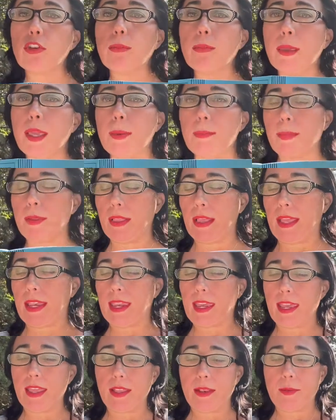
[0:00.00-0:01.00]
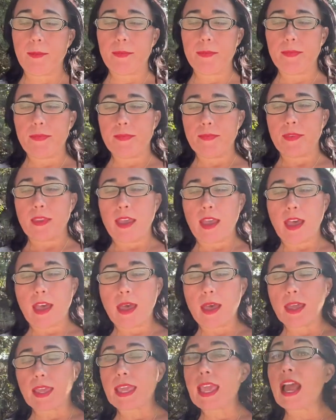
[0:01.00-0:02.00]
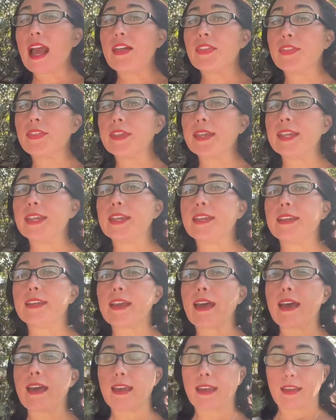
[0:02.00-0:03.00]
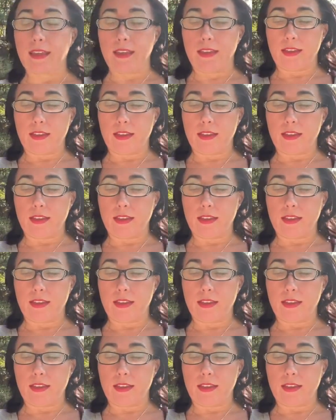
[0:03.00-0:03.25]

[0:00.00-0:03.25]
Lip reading: people in it, Kathleen and Doug.